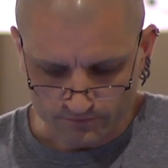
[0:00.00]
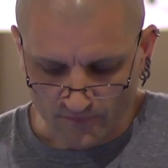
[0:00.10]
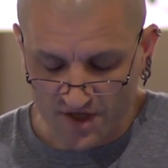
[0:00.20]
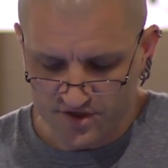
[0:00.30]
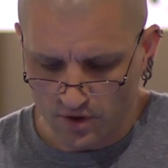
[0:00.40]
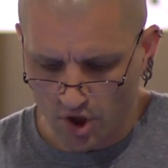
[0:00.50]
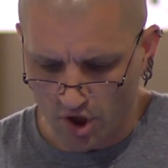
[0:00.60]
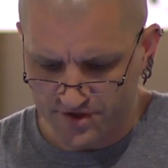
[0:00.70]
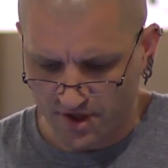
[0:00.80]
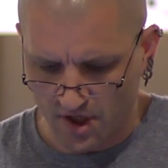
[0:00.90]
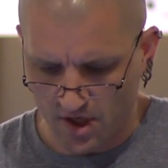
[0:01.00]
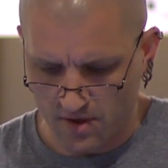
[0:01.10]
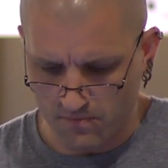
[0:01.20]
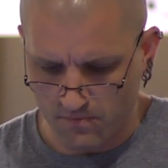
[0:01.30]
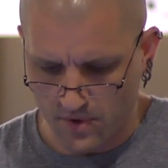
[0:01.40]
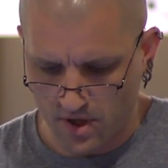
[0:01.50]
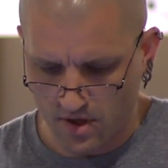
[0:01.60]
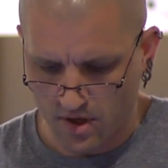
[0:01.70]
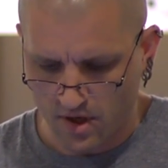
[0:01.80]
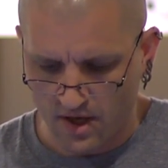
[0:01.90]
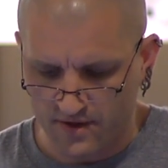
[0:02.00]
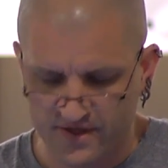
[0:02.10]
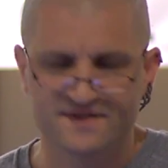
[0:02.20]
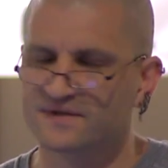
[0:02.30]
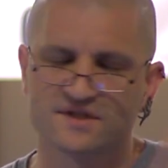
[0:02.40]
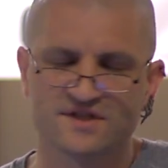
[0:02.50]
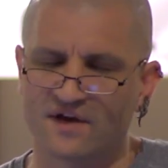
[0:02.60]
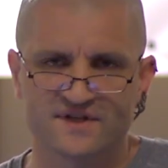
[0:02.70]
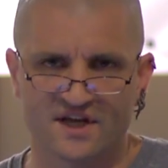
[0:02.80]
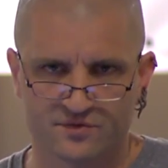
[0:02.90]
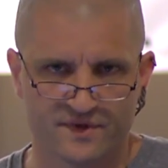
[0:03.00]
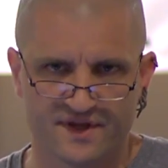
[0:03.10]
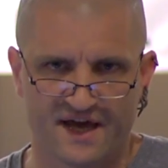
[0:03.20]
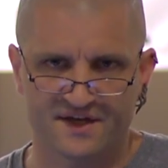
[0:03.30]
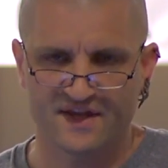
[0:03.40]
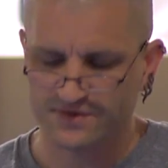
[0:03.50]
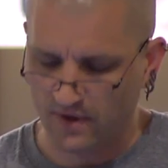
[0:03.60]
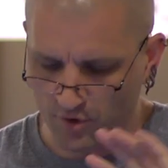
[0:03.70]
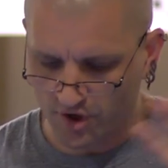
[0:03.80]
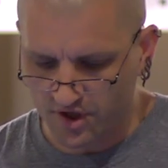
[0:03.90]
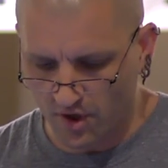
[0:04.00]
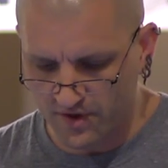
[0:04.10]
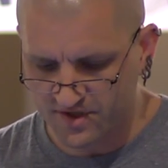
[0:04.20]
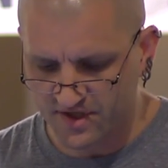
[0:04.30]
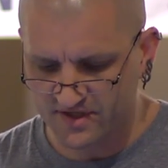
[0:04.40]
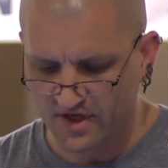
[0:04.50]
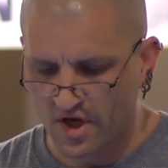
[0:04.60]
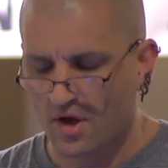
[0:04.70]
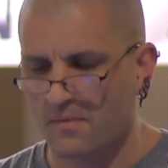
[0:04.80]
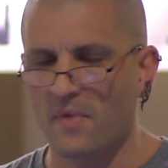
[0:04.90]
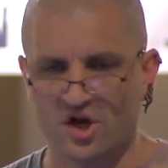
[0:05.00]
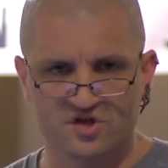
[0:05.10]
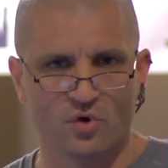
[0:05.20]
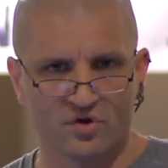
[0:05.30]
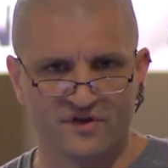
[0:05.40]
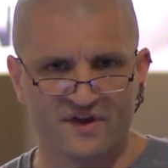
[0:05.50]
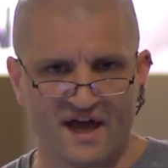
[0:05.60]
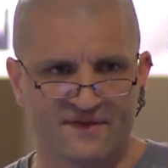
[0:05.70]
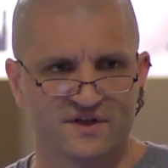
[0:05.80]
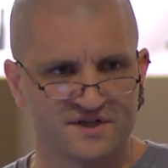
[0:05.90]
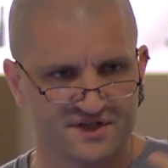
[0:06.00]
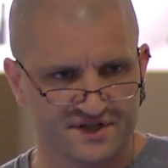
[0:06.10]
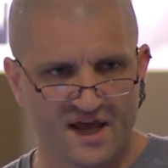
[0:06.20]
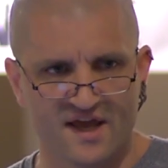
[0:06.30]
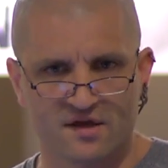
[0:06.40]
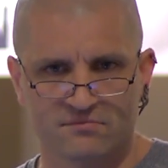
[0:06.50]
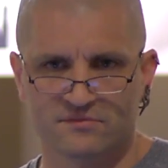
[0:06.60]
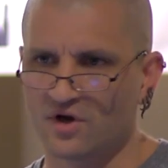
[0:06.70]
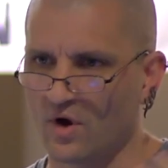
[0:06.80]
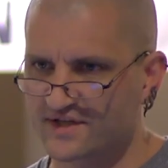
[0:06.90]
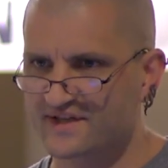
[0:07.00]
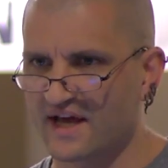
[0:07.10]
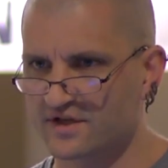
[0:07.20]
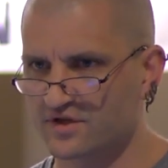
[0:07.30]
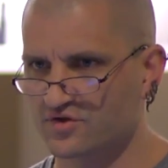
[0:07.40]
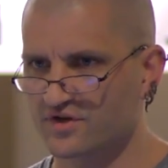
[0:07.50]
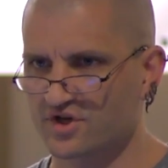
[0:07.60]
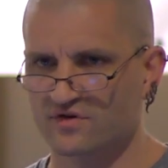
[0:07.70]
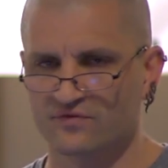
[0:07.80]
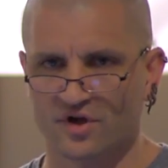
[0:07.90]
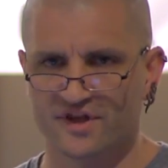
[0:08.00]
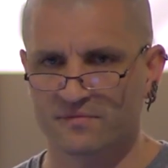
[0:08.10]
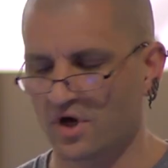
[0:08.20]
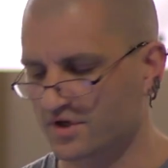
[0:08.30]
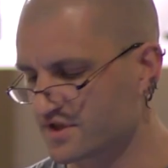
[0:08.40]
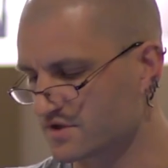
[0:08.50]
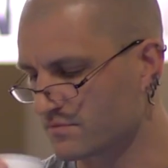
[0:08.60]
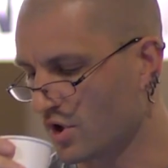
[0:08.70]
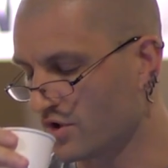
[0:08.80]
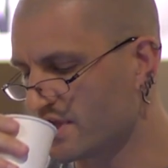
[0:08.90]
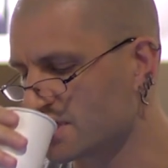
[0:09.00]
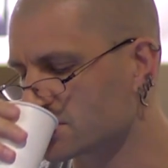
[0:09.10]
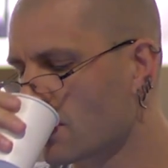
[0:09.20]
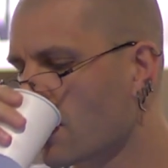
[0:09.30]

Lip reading: I do a lot, this dovetails with that. And that's why I'm not going to go into this much more than that, than to say, I stand in the tradition of Gothic Marxism on this.